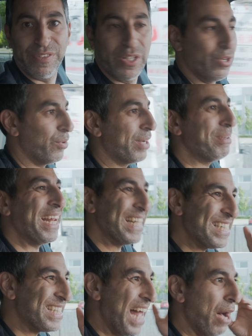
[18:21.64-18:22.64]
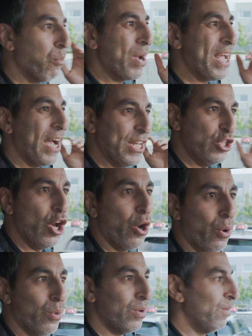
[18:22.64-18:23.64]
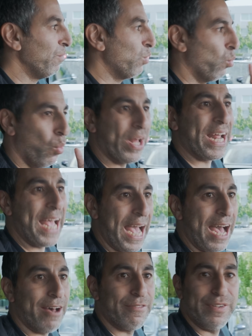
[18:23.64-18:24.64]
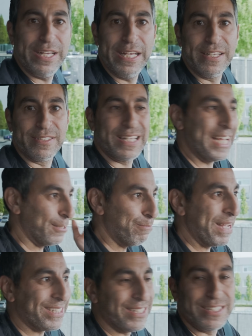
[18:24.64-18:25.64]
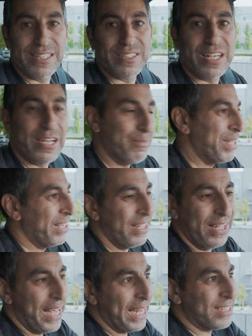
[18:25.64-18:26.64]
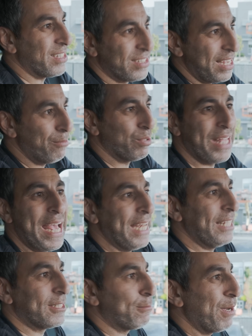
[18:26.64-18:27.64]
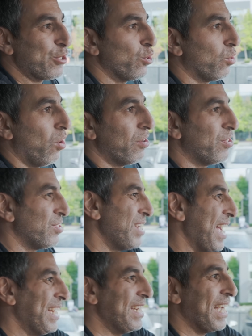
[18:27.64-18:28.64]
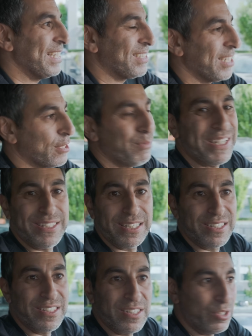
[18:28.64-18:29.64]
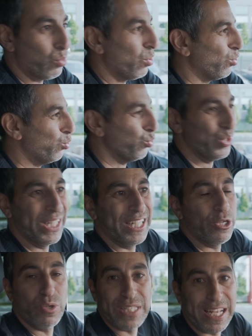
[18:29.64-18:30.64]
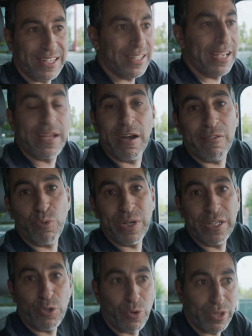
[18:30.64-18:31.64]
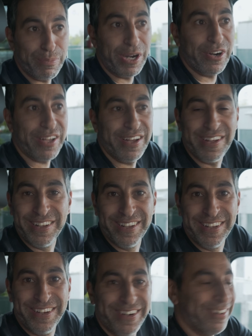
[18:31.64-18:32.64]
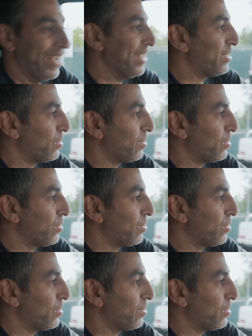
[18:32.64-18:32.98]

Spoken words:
You know what I mean? At least that way I know what I have is as best as it's going to be. And it's the same with any special car. There's 99 6x6s in the world. Who really knows how to take care of one in North America, right?